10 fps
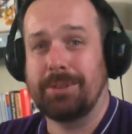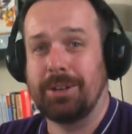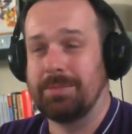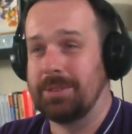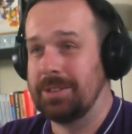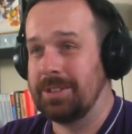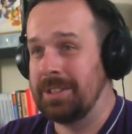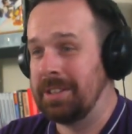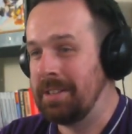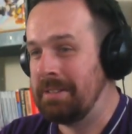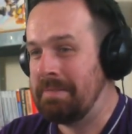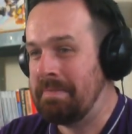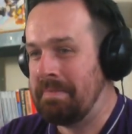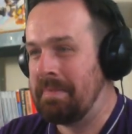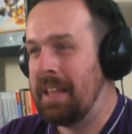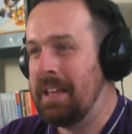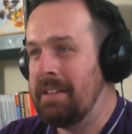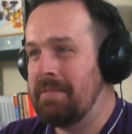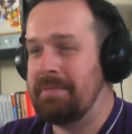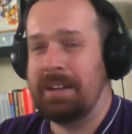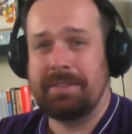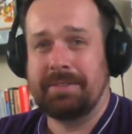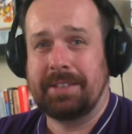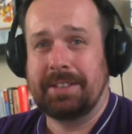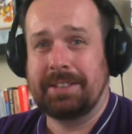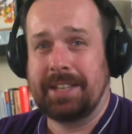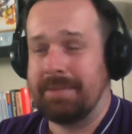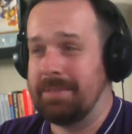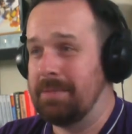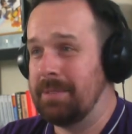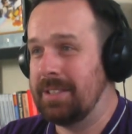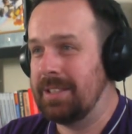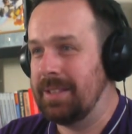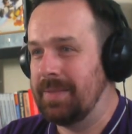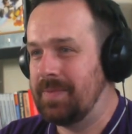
moments. Very, very sad moments.